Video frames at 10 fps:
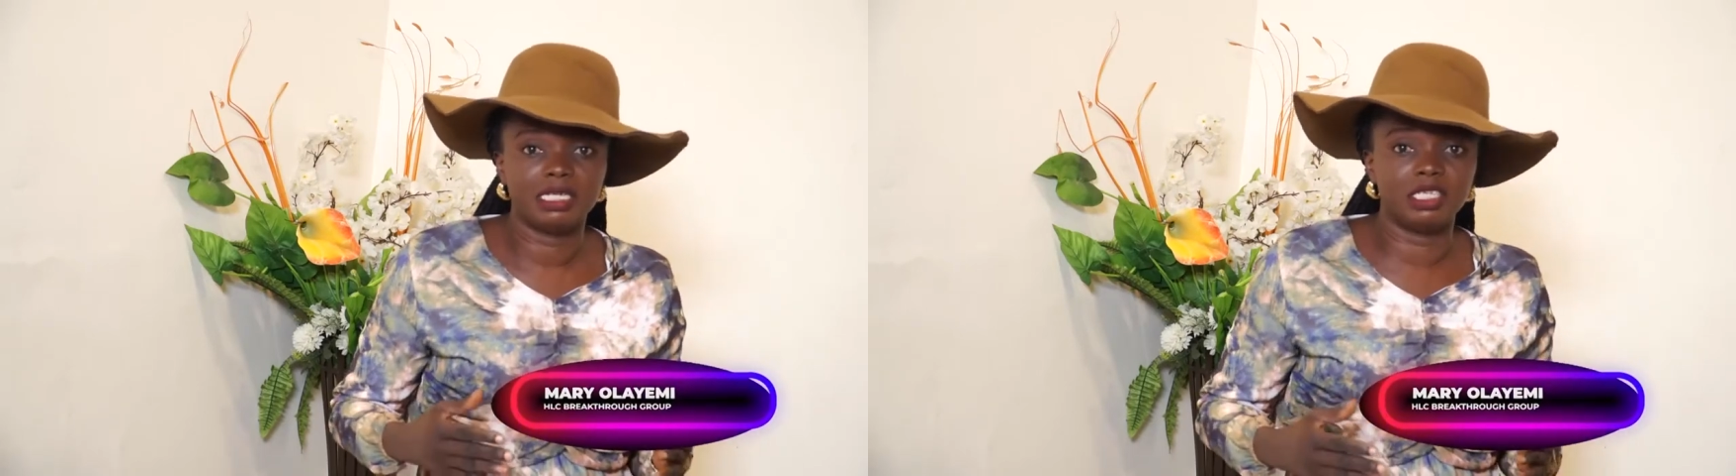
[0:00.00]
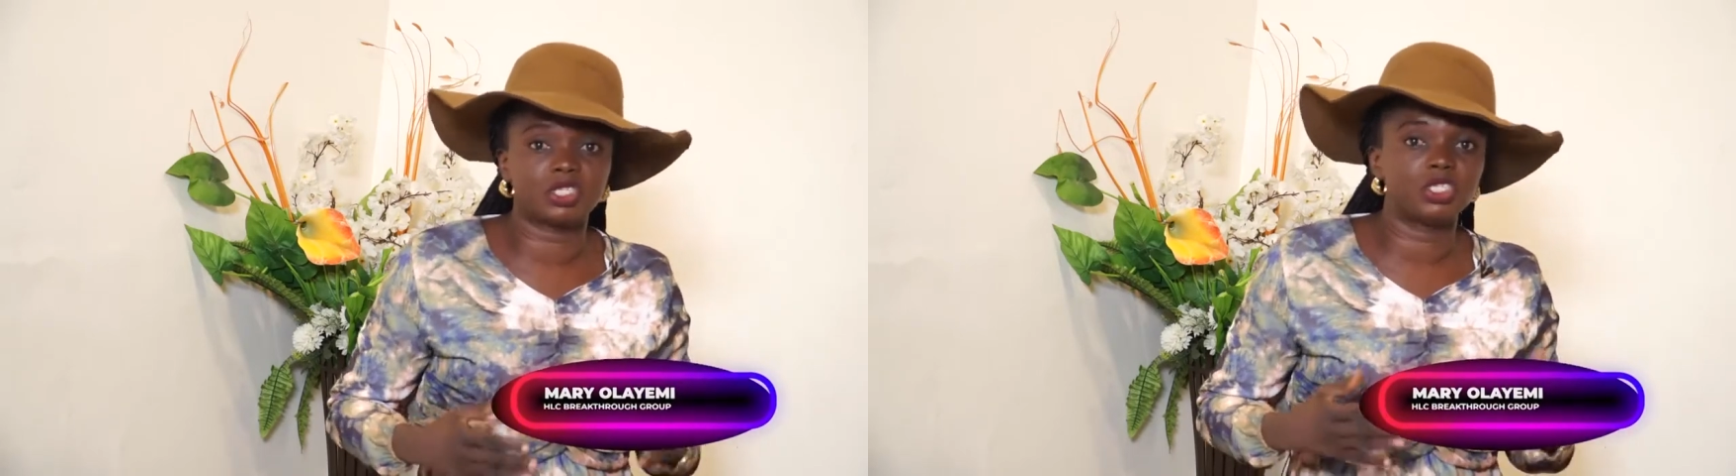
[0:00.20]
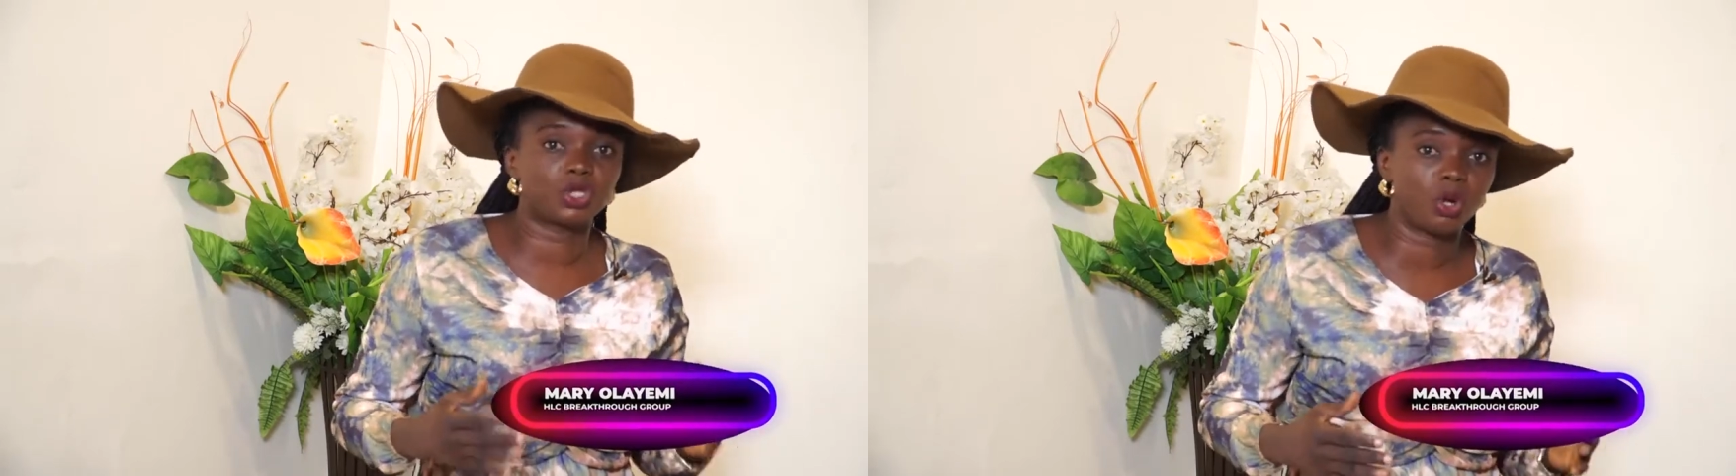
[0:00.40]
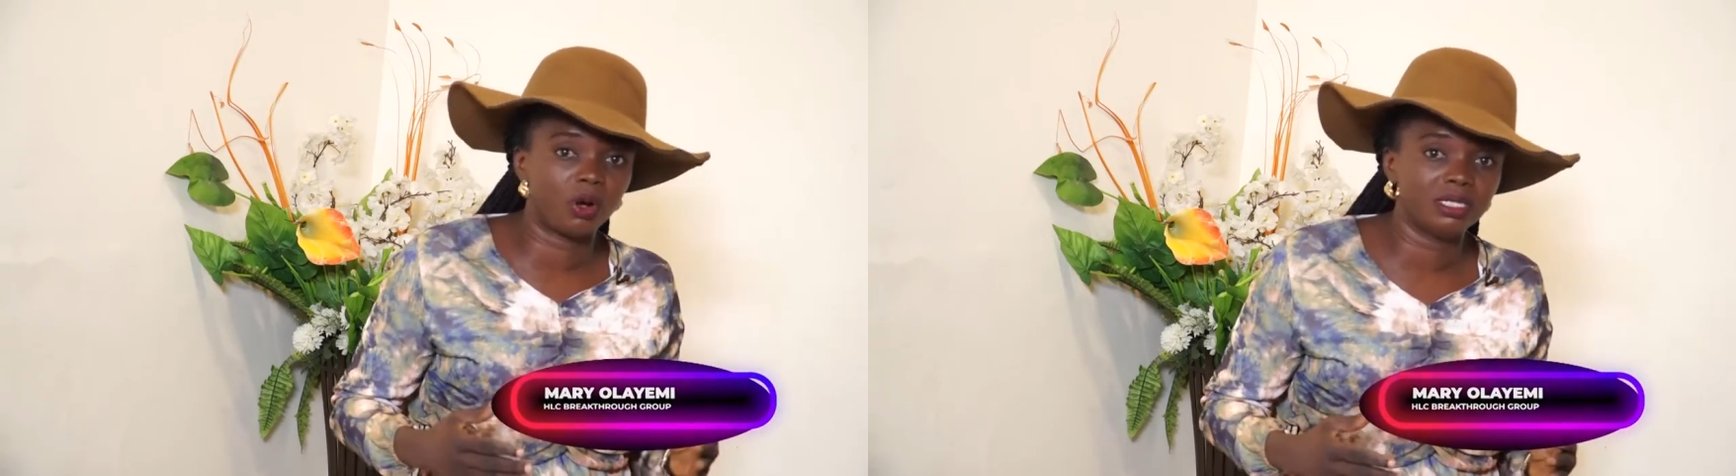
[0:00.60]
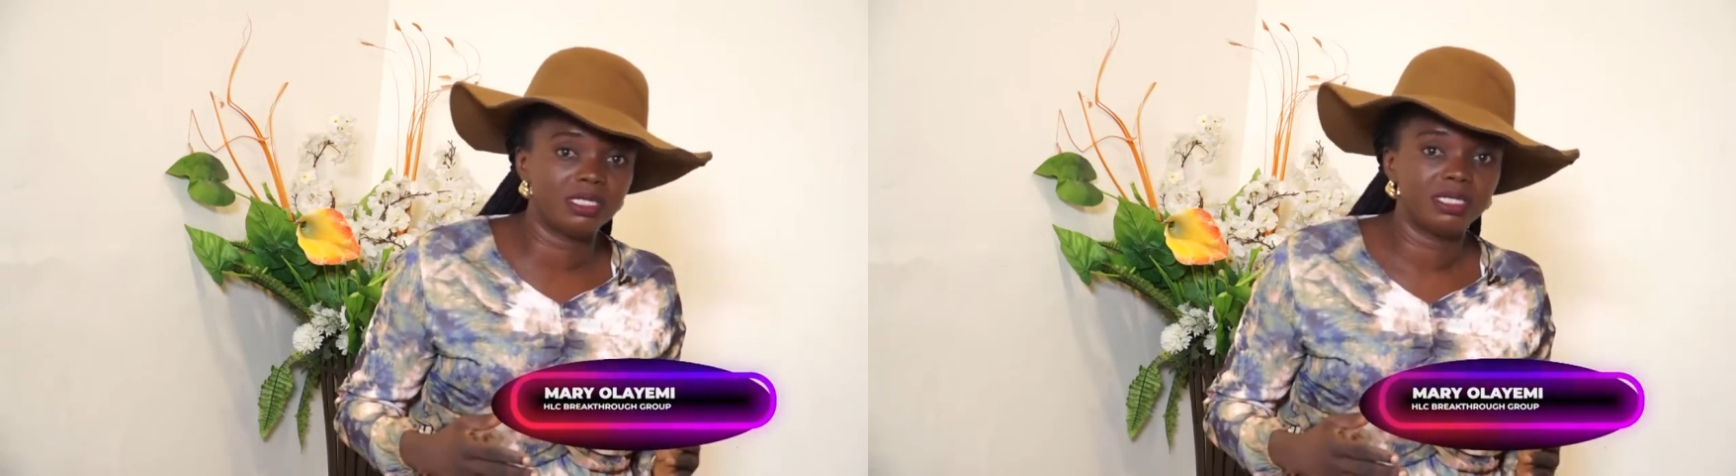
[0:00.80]

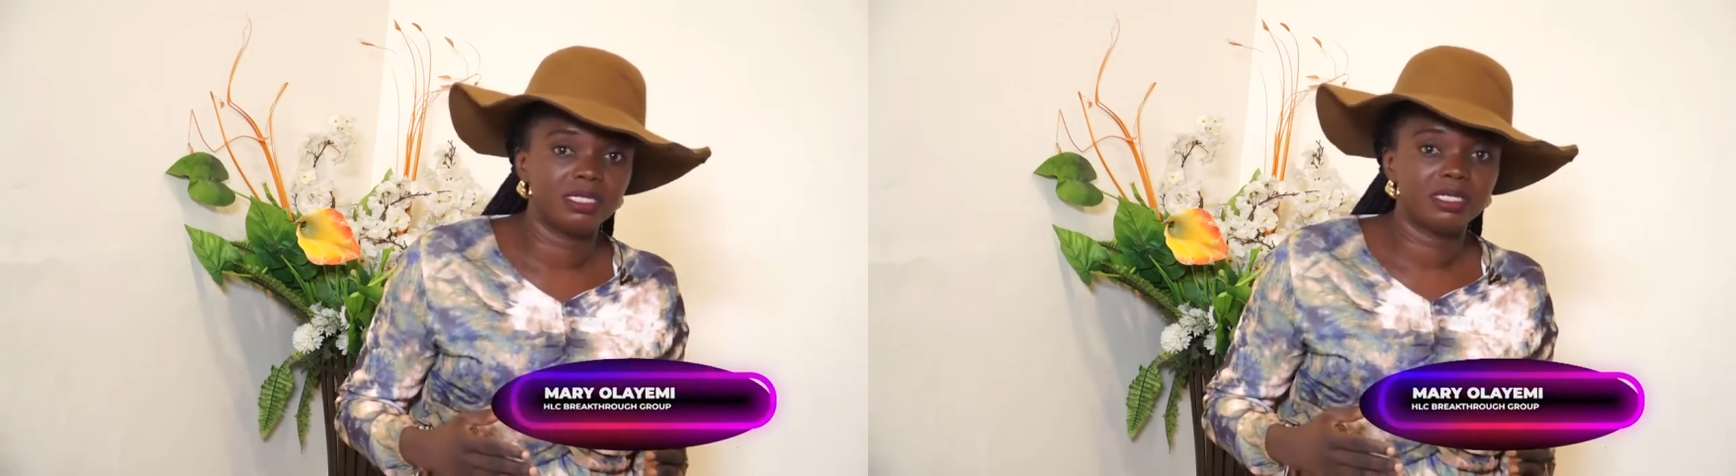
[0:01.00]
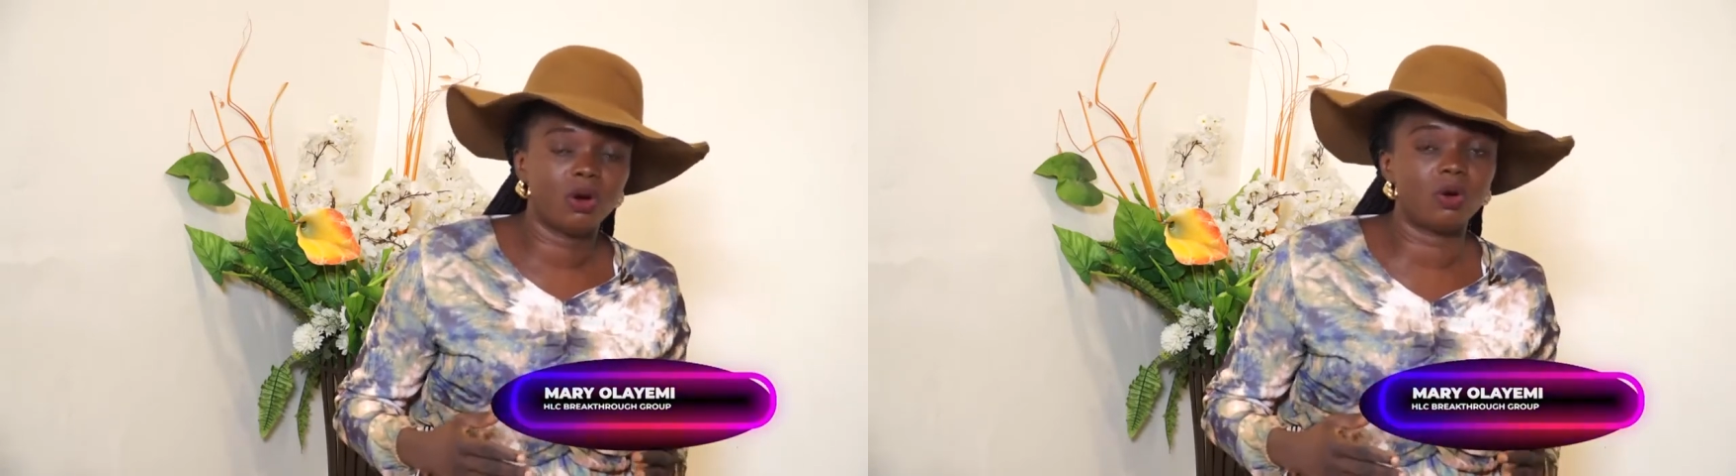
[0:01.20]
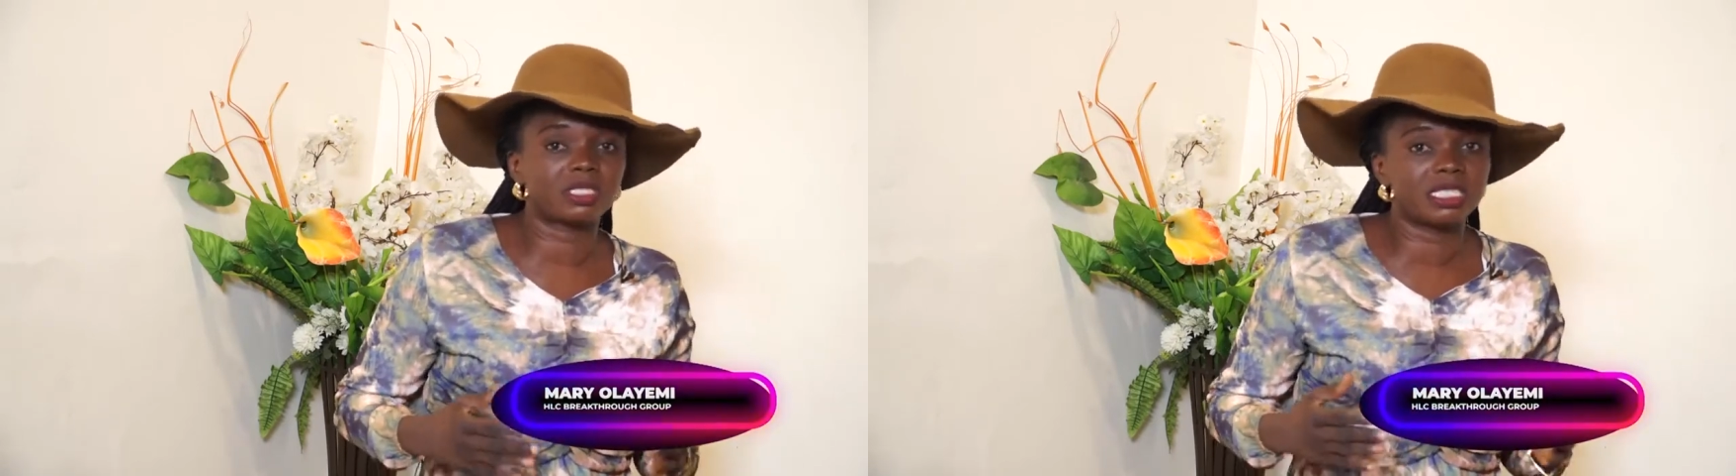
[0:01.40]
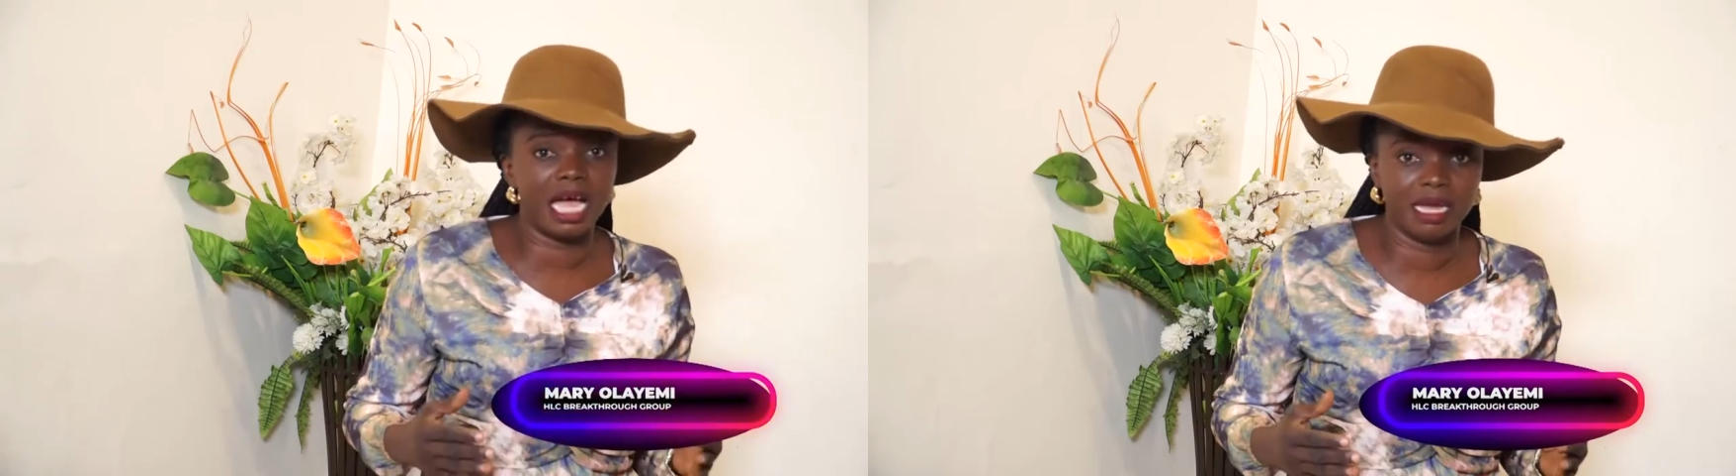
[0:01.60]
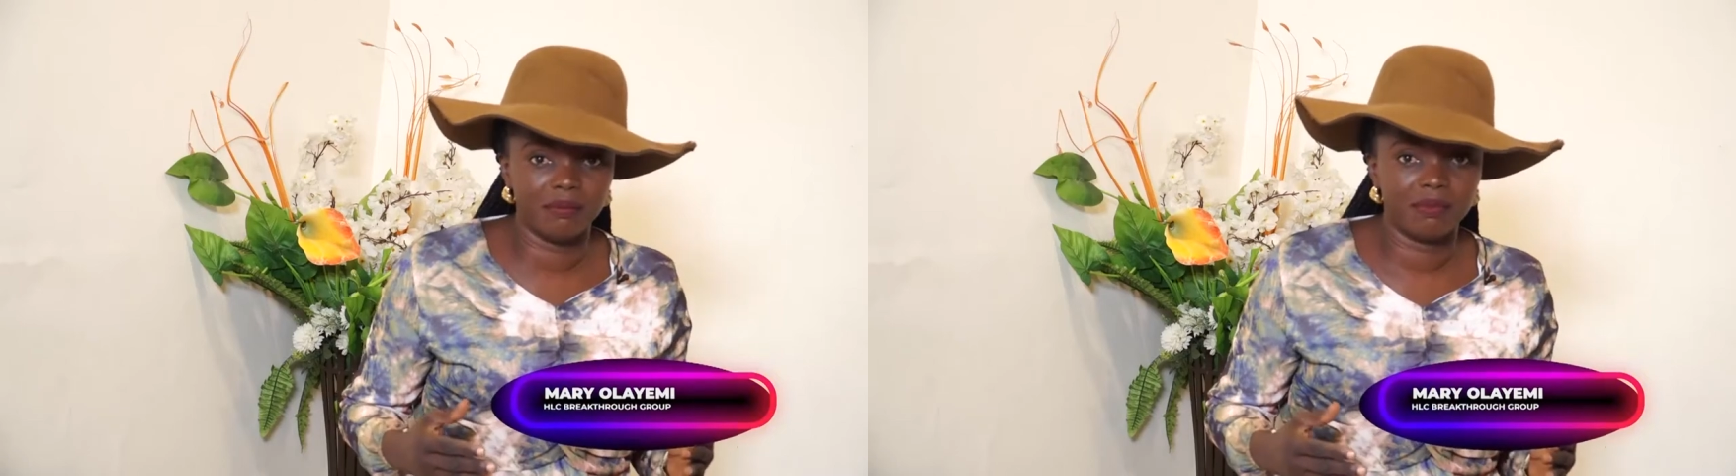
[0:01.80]
decision on
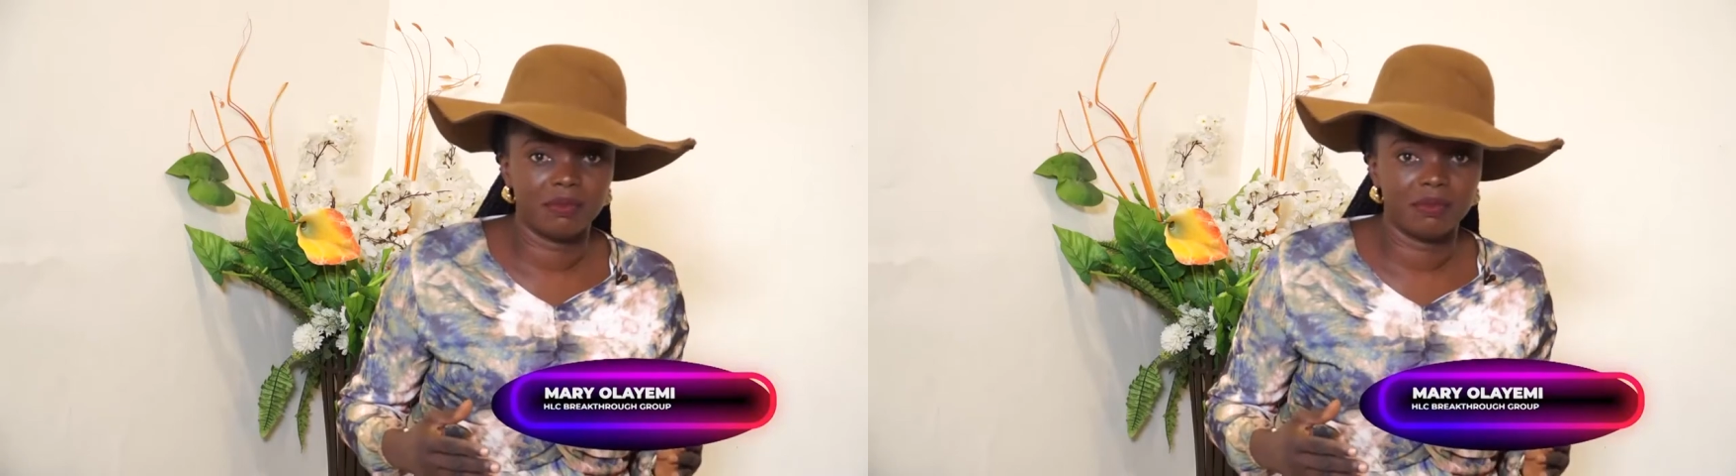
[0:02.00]
time